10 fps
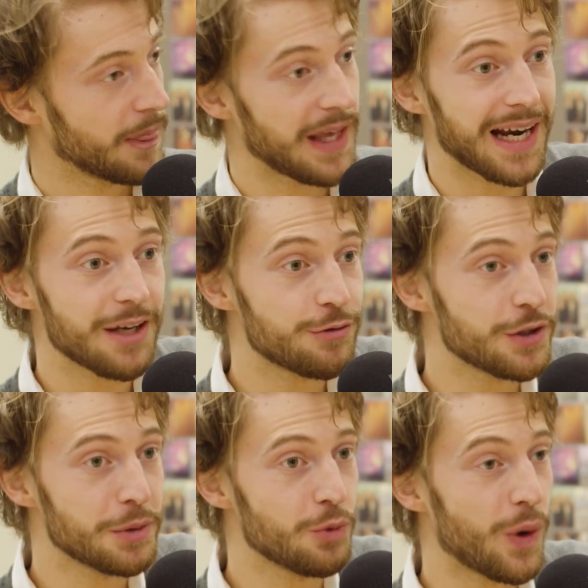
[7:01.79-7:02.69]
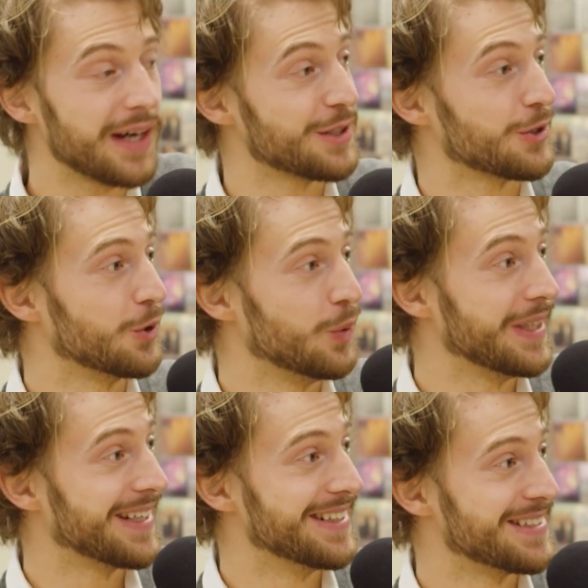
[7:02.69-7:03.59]
And I film weddings on the
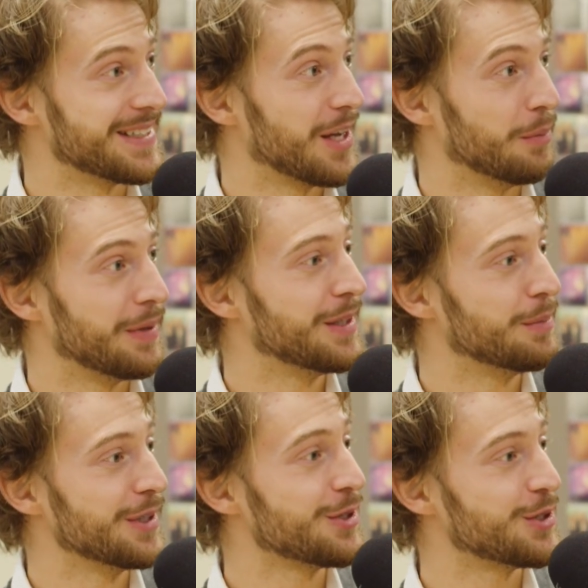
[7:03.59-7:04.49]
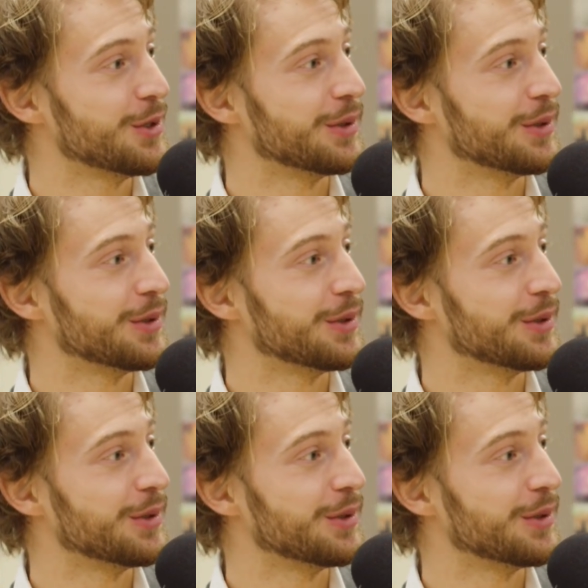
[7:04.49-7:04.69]
weekends to help pay the bills too.